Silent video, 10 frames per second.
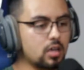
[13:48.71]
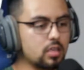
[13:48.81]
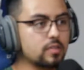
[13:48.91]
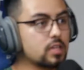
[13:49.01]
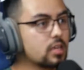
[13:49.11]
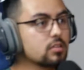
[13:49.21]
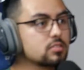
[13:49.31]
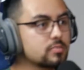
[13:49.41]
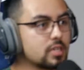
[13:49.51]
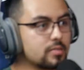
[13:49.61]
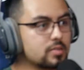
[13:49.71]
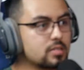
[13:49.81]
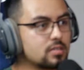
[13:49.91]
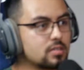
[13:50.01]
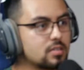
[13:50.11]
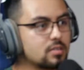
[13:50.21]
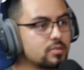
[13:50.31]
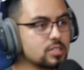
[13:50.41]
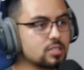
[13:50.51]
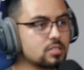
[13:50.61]
even killed sometimes,
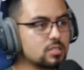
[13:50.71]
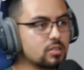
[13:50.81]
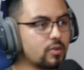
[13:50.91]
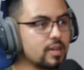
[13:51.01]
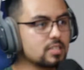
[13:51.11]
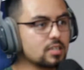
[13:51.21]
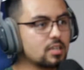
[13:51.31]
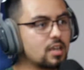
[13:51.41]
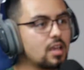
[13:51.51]
which is crazy.